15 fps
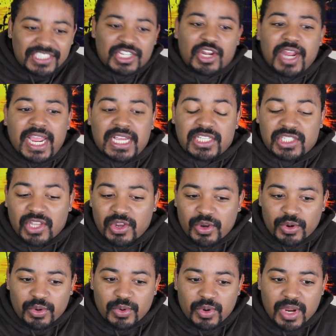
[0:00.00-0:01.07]
Okay,
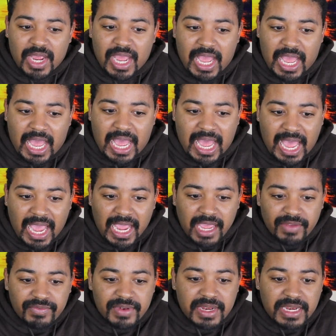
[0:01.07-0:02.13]
so I
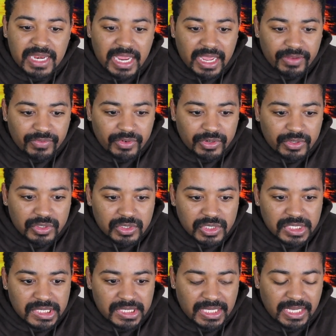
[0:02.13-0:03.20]
have never
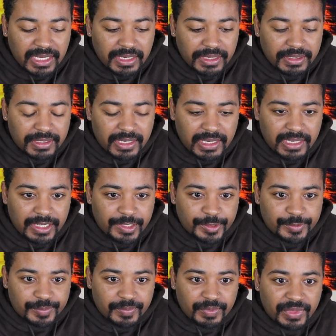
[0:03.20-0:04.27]
seen
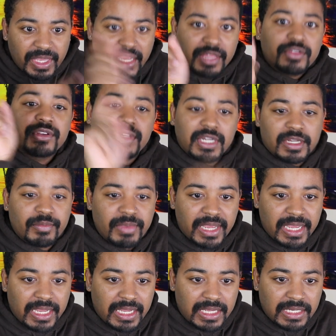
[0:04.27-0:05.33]
the other young
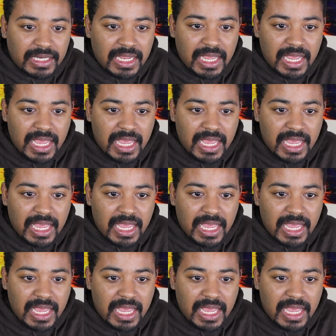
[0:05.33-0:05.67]
man.